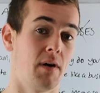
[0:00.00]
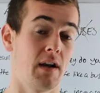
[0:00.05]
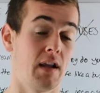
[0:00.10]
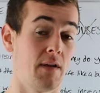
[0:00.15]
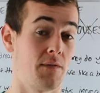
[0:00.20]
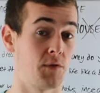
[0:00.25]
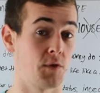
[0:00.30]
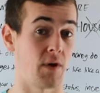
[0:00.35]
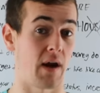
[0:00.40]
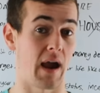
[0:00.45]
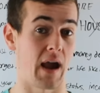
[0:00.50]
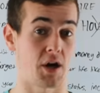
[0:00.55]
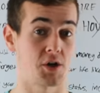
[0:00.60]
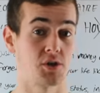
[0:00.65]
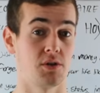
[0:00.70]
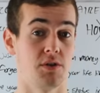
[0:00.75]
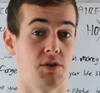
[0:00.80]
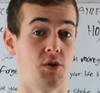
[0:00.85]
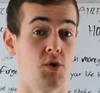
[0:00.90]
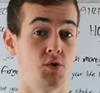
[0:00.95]
But if you're
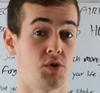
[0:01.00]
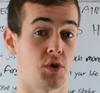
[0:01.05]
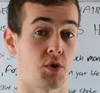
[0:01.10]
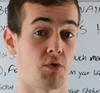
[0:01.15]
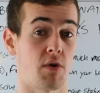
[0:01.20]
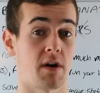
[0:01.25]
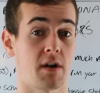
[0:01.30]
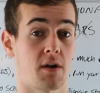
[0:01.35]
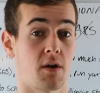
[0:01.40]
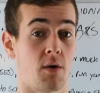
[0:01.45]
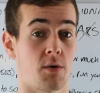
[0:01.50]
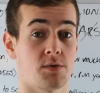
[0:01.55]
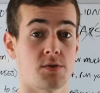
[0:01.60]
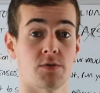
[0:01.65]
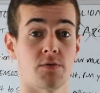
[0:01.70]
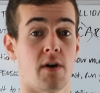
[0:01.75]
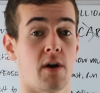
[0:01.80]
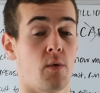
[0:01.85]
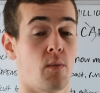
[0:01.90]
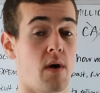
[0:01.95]
actually using credit cards
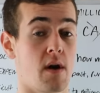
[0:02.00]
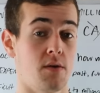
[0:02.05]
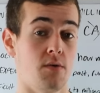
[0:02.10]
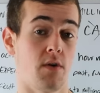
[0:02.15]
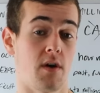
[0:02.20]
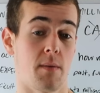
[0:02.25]
the right way,